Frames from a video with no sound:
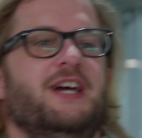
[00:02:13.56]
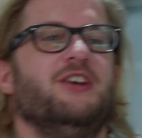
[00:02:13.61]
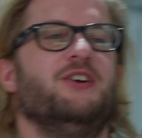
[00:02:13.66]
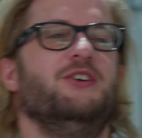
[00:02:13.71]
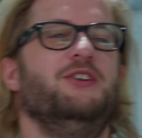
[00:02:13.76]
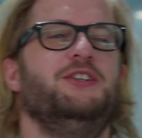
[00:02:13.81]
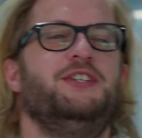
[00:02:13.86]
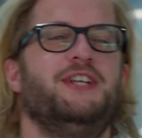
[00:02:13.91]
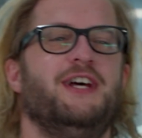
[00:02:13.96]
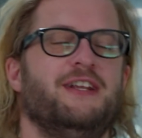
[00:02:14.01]
Could
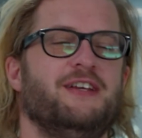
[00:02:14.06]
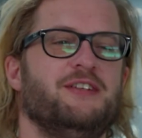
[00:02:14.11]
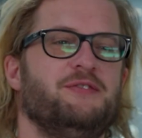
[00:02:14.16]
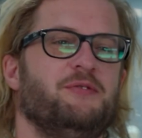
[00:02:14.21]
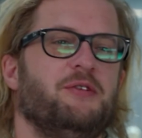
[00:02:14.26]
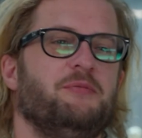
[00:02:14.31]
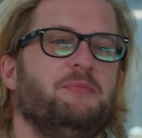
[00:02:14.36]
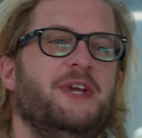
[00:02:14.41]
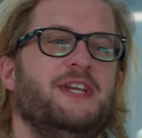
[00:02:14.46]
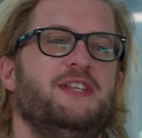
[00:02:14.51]
you tell us
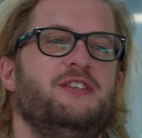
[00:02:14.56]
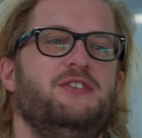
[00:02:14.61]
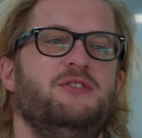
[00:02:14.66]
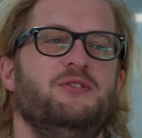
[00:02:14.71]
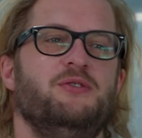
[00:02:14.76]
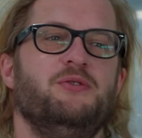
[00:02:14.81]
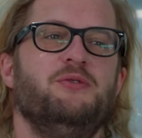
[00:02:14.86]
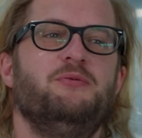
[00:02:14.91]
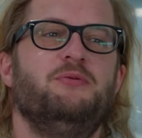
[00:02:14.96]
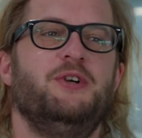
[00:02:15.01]
what makes
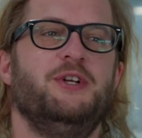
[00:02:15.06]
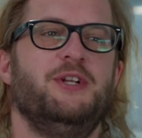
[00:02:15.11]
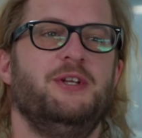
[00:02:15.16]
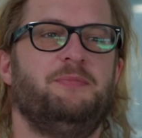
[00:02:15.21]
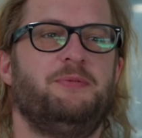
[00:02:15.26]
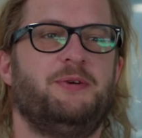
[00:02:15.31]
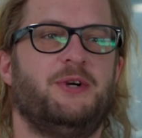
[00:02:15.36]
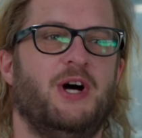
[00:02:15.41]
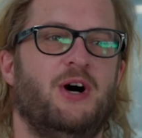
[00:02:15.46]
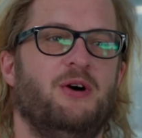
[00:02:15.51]
you really
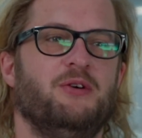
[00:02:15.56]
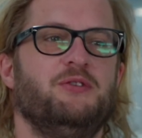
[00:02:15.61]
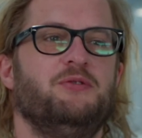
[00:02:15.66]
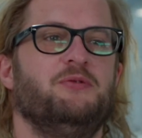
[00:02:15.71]
proud